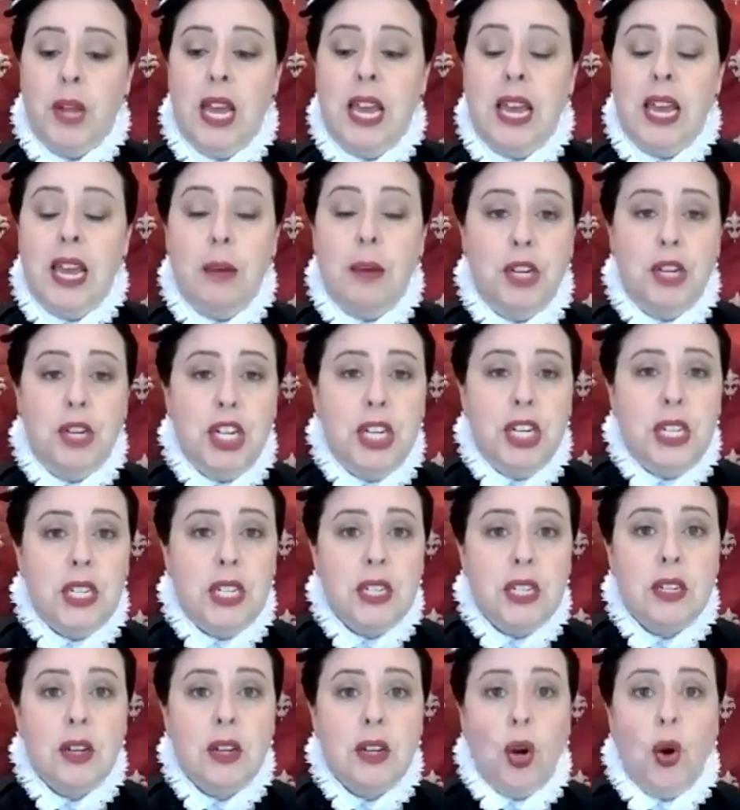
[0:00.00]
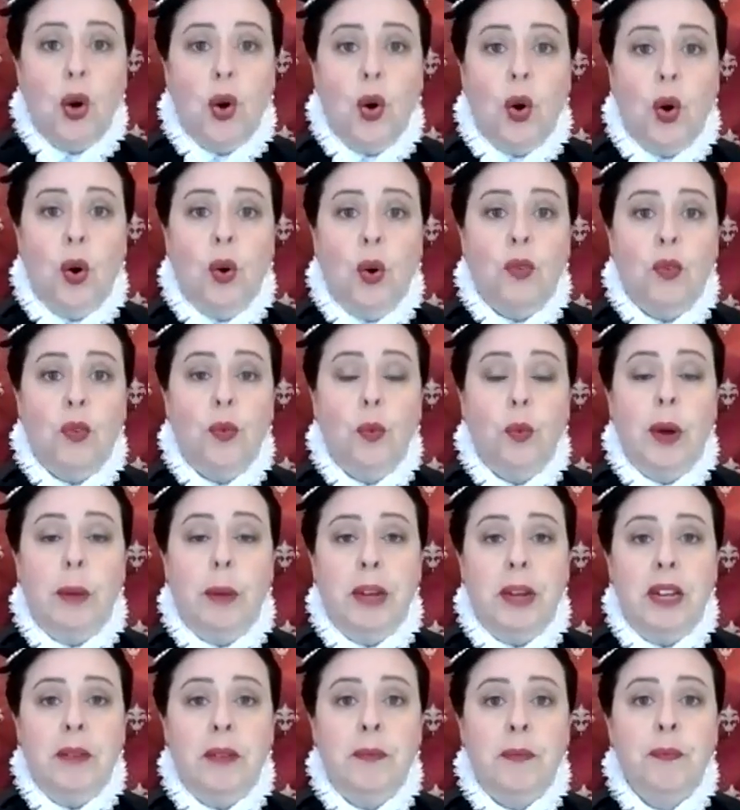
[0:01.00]
images of
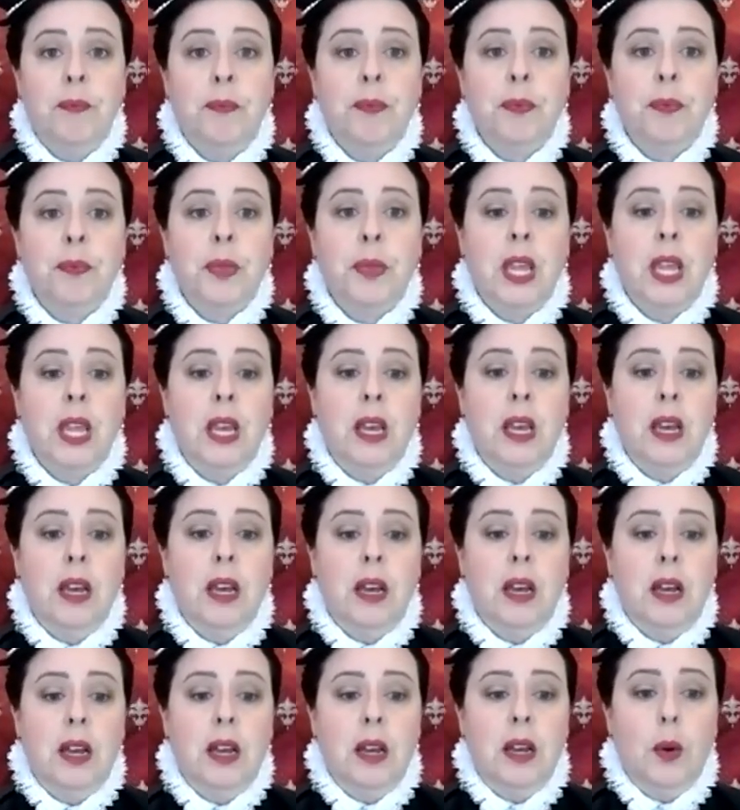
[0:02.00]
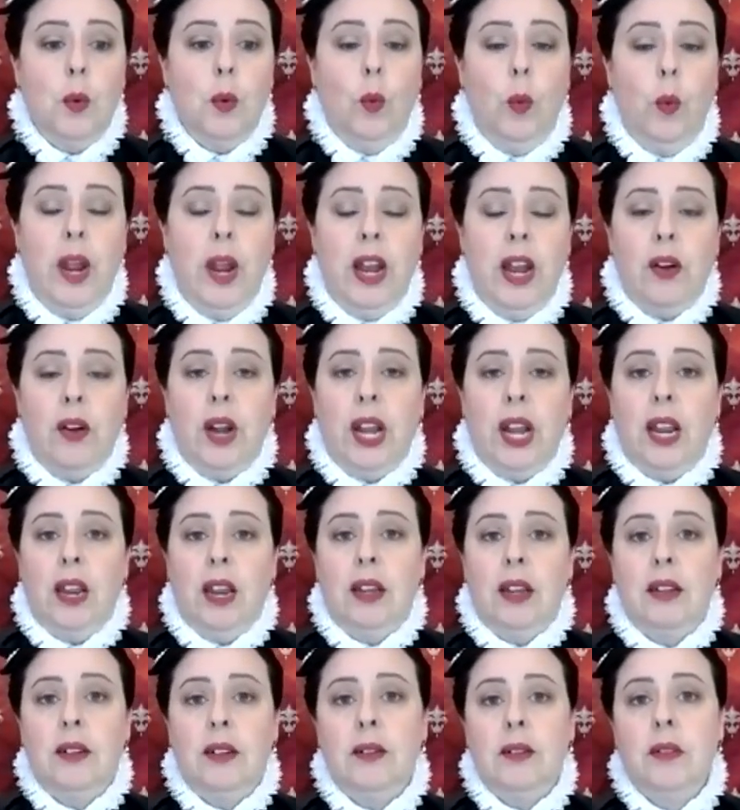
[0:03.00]
women
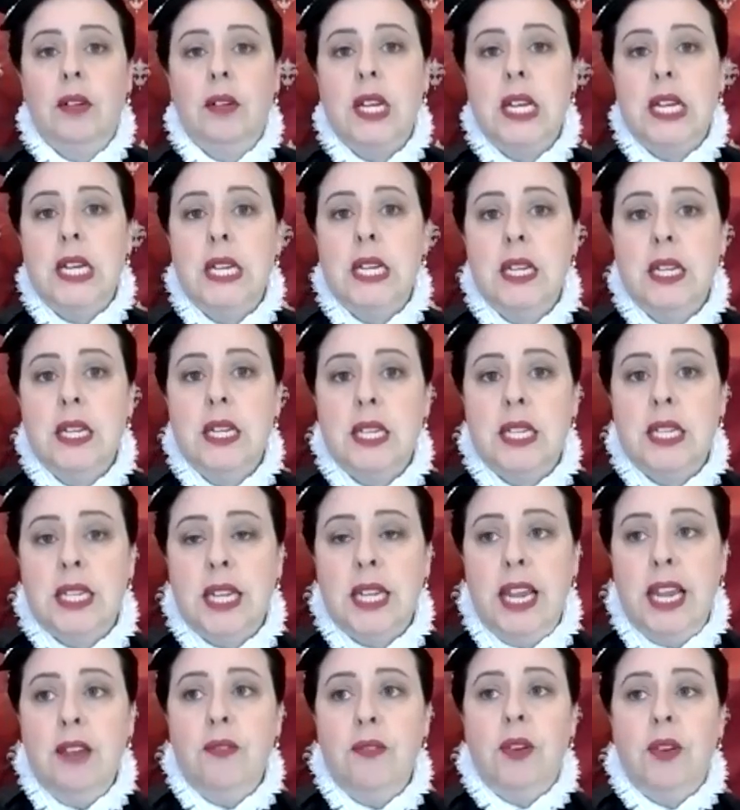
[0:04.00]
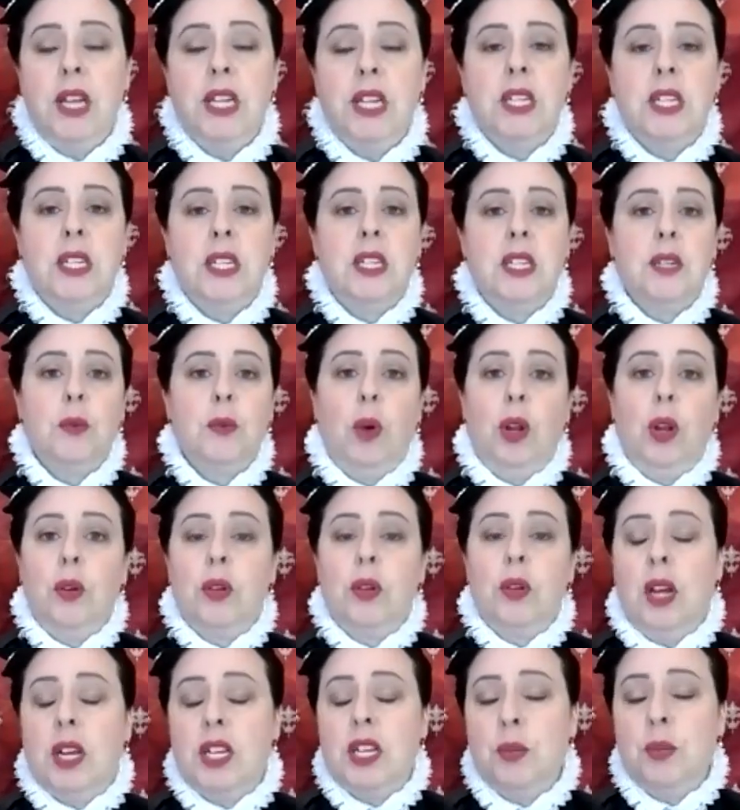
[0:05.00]
wearing sleeveless, what
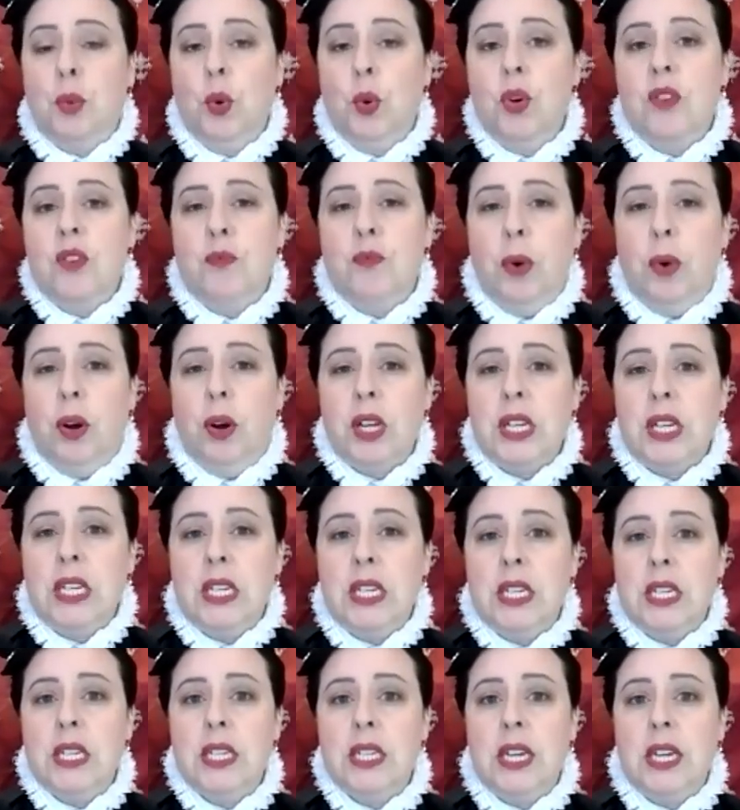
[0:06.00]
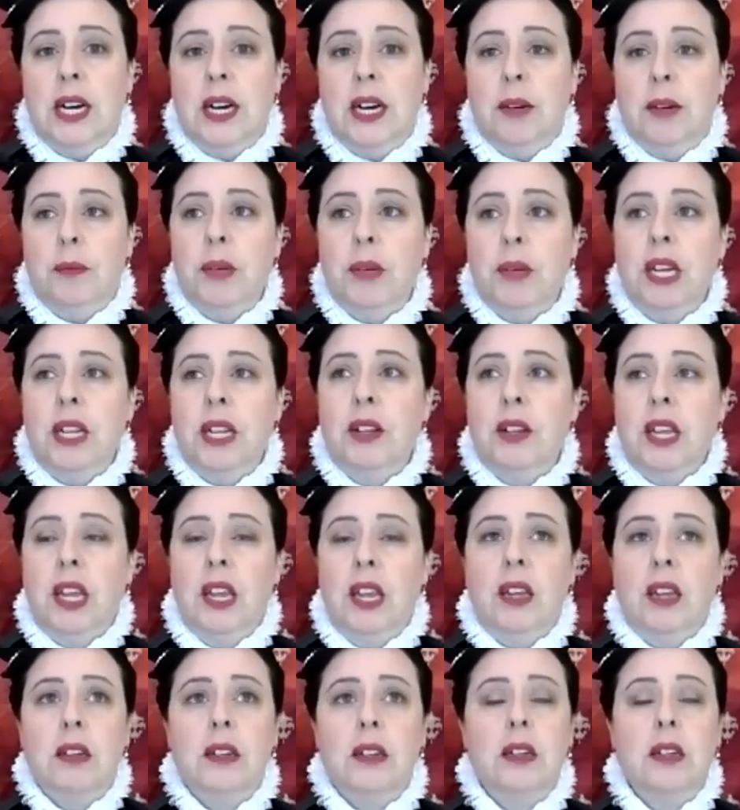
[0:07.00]
looks like supportive bodices in
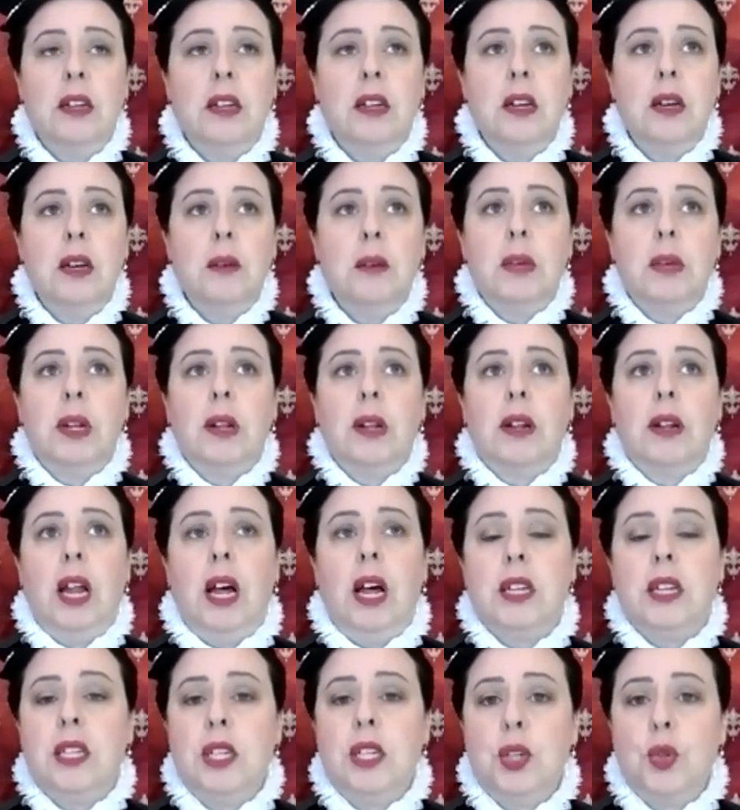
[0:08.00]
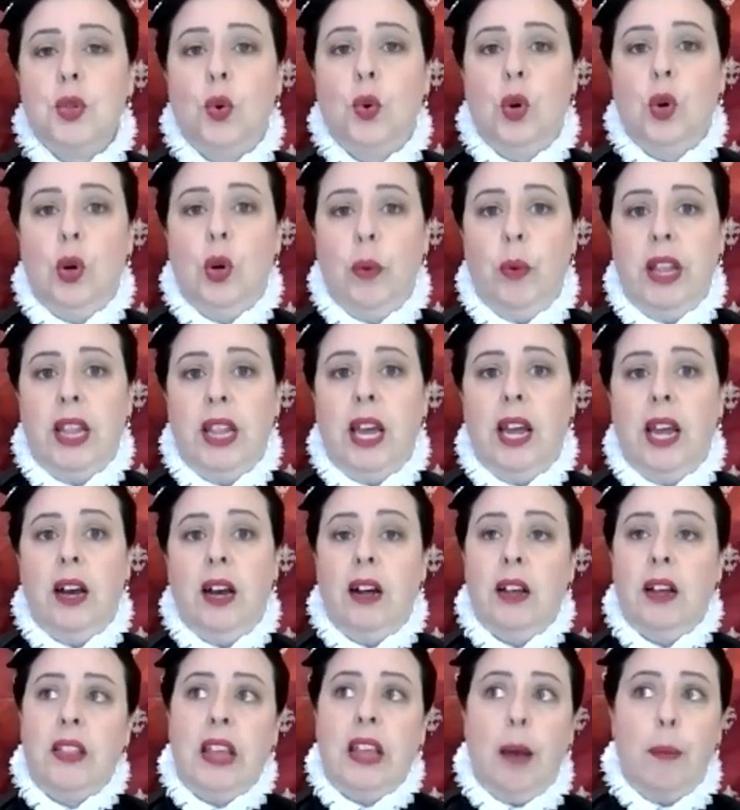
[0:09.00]
the middle classes, or when they
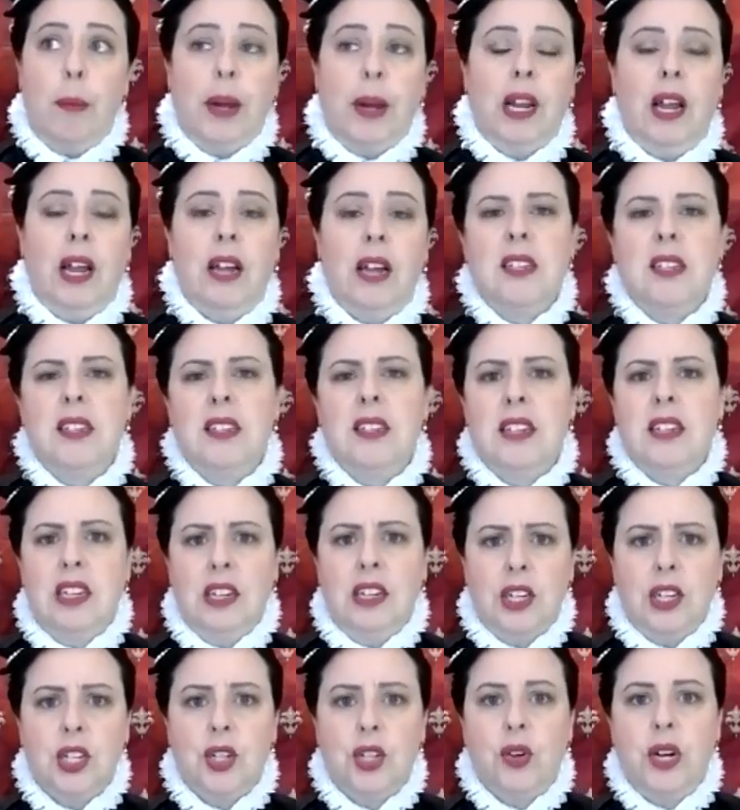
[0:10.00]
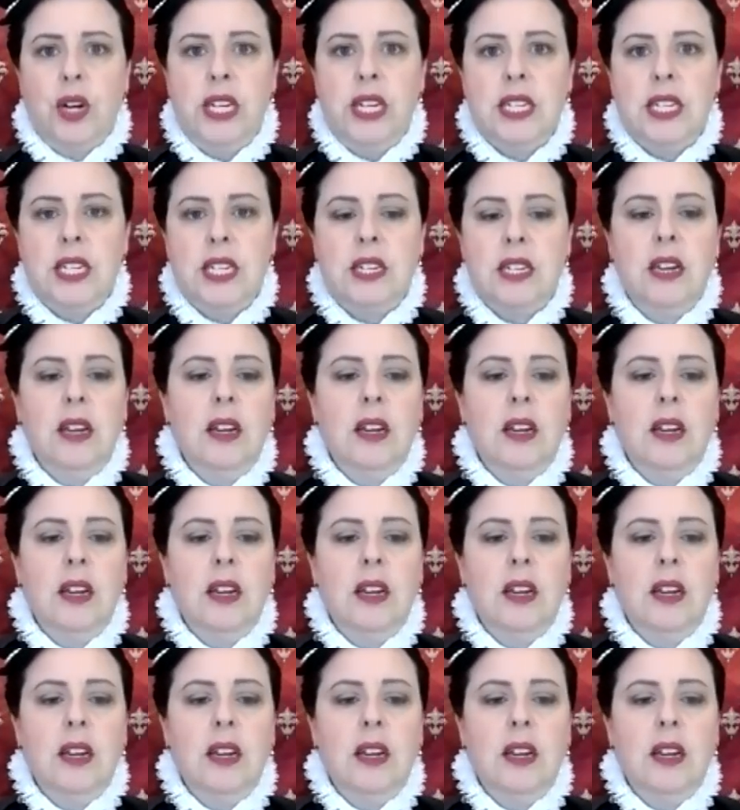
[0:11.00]
are the upper classes in distress.